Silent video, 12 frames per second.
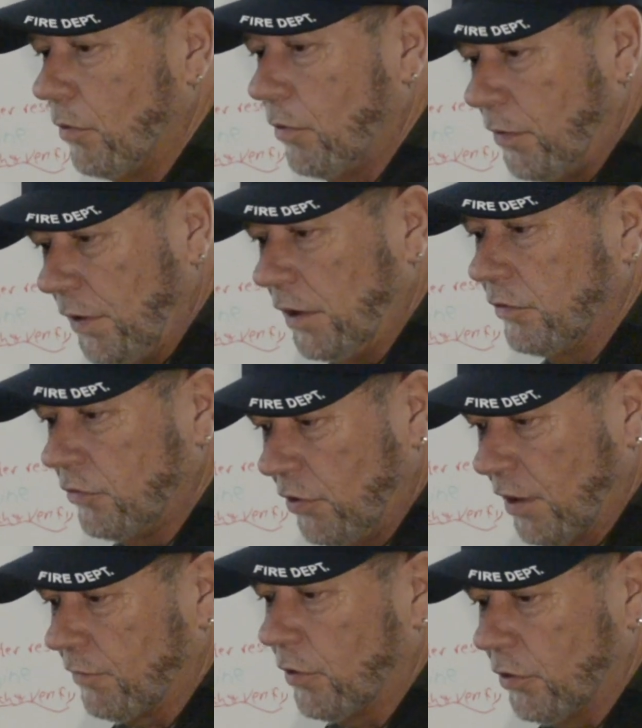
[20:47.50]
these
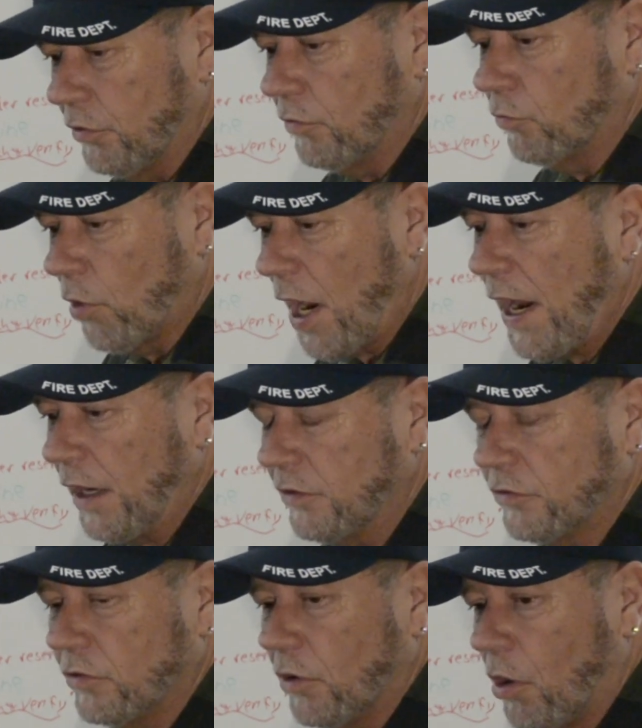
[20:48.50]
different
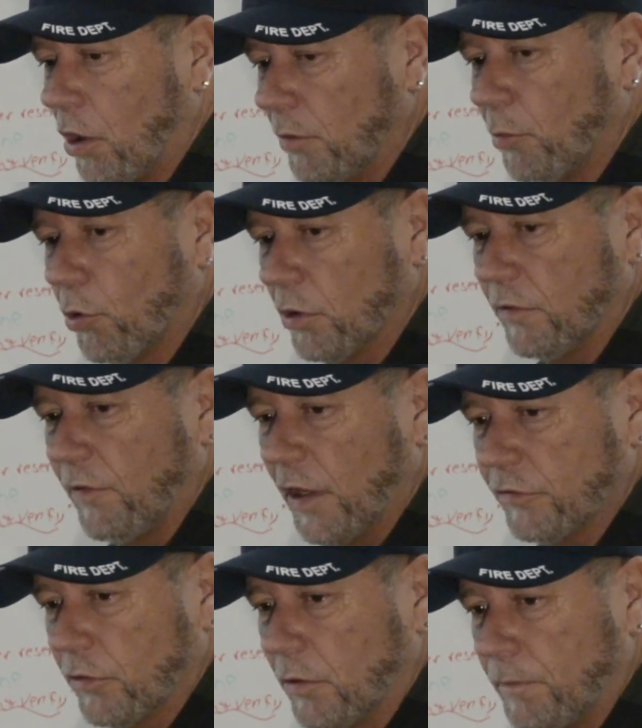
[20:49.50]
ranks on board the
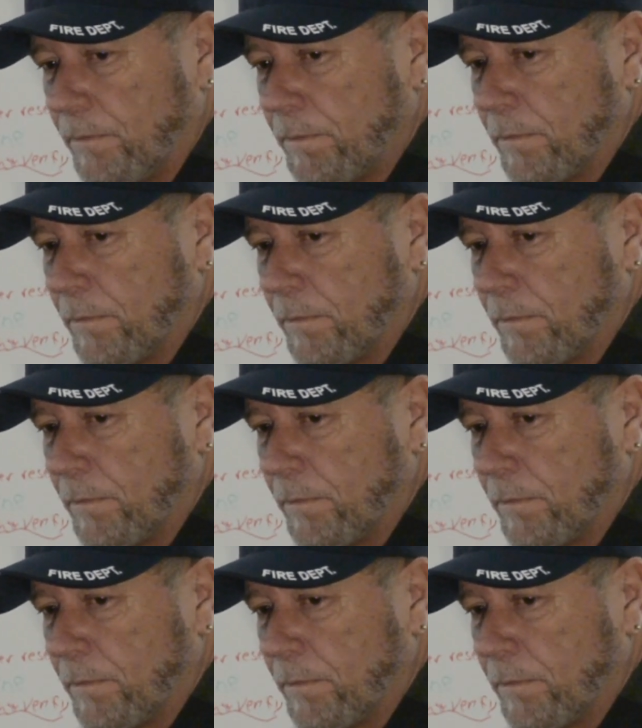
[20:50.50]
vessel.